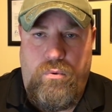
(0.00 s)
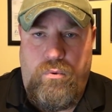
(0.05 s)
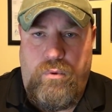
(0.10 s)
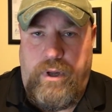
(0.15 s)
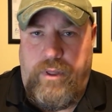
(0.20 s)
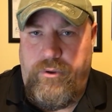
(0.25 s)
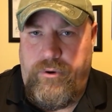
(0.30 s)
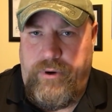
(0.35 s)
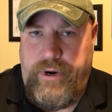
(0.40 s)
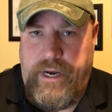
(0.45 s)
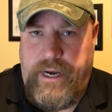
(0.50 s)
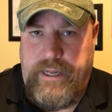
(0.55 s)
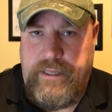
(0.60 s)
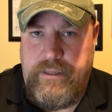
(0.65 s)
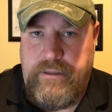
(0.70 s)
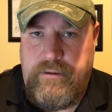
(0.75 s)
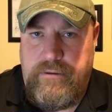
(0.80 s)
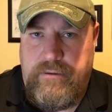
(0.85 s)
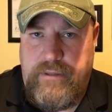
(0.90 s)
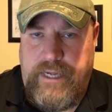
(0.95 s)
Whether or
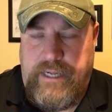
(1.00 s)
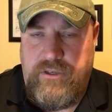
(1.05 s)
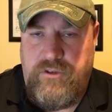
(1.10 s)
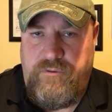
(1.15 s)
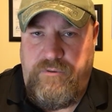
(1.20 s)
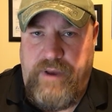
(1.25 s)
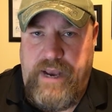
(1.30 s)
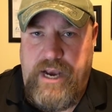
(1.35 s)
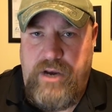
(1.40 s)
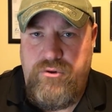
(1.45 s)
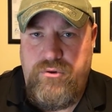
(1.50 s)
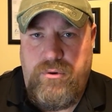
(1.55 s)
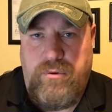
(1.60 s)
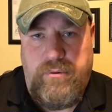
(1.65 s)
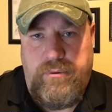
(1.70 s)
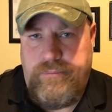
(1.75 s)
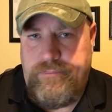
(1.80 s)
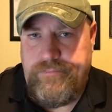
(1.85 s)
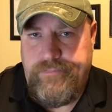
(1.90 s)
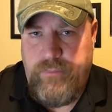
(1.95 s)
not that's
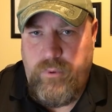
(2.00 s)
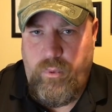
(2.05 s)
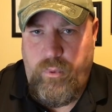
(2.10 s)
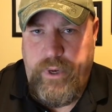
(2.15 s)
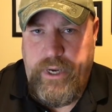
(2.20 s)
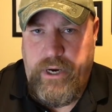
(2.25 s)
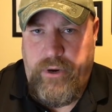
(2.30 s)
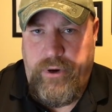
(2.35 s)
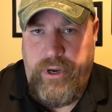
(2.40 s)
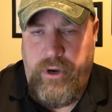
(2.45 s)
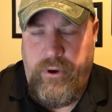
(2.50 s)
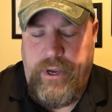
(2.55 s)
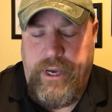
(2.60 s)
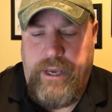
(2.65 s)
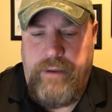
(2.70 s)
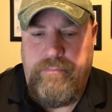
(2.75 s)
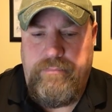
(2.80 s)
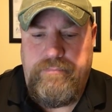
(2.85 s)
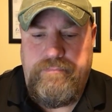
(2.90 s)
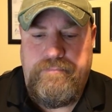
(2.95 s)
factual, we don't know
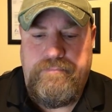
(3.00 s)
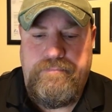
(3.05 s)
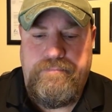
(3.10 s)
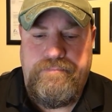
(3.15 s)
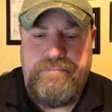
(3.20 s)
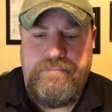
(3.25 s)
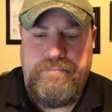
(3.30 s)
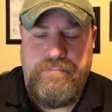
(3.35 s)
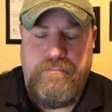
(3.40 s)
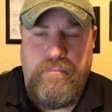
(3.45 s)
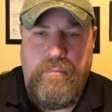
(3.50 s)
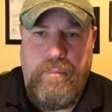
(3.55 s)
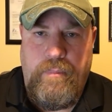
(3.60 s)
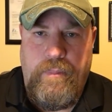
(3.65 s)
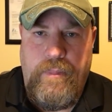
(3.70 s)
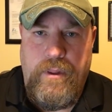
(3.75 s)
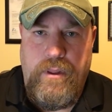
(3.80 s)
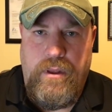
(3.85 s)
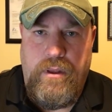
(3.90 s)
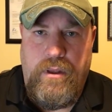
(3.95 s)
yet.
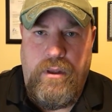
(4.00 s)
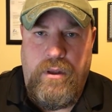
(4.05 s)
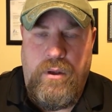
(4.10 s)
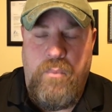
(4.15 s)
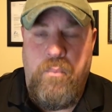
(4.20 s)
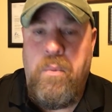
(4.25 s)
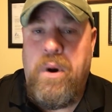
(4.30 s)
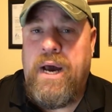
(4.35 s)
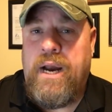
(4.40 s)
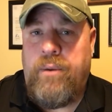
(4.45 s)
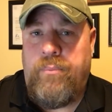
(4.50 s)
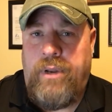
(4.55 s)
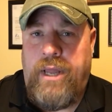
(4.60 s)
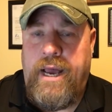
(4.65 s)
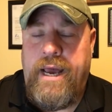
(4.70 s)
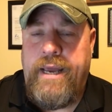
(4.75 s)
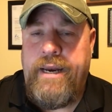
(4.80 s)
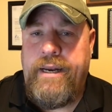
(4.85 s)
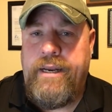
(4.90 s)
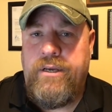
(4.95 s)
Bottom
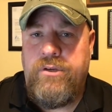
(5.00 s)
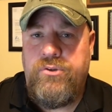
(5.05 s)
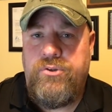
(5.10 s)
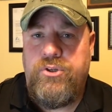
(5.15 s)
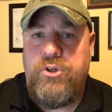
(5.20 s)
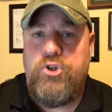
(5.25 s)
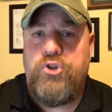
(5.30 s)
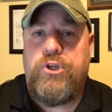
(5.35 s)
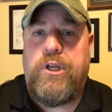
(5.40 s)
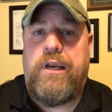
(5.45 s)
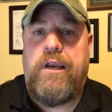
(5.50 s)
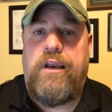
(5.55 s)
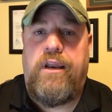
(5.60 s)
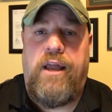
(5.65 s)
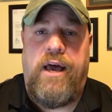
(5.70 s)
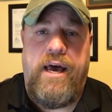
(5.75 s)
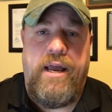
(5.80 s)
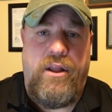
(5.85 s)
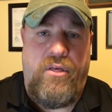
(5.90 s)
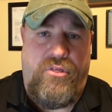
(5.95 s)
line is, there's a
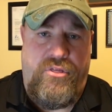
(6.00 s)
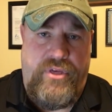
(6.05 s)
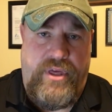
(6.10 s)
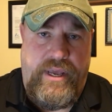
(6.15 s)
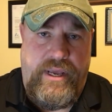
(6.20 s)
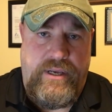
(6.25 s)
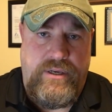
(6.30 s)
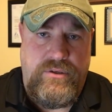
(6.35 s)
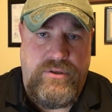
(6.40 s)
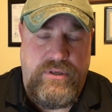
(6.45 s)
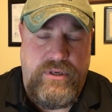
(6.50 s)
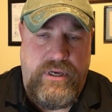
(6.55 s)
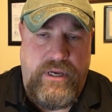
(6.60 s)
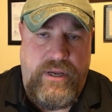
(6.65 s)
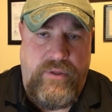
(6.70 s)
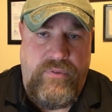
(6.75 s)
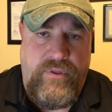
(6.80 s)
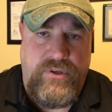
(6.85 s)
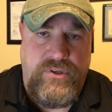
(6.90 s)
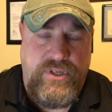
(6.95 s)
lot of things
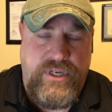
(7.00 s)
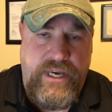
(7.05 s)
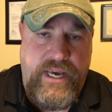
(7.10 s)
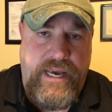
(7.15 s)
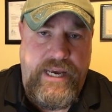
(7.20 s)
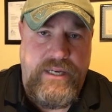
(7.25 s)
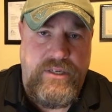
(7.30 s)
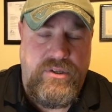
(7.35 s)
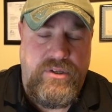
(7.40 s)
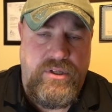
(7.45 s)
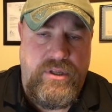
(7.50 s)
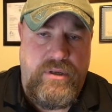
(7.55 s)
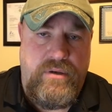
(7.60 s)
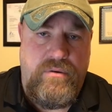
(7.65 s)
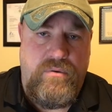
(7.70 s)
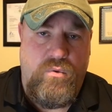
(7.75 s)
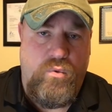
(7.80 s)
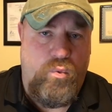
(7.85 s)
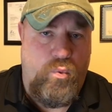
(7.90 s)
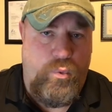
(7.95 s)
in this case that
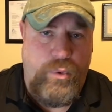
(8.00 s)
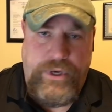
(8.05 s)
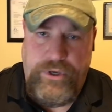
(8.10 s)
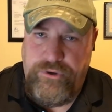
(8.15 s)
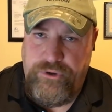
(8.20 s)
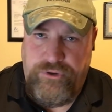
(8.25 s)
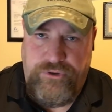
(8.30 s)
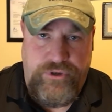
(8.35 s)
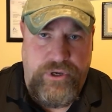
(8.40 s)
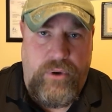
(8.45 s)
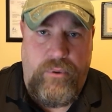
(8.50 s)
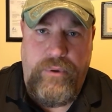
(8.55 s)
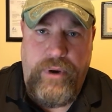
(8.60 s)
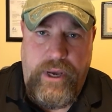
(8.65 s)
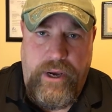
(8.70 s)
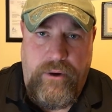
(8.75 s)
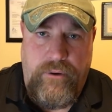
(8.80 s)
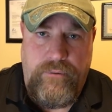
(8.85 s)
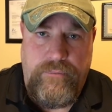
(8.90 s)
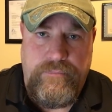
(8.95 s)
we just don't
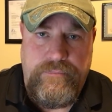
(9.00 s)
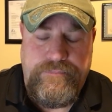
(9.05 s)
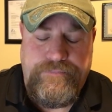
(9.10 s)
know.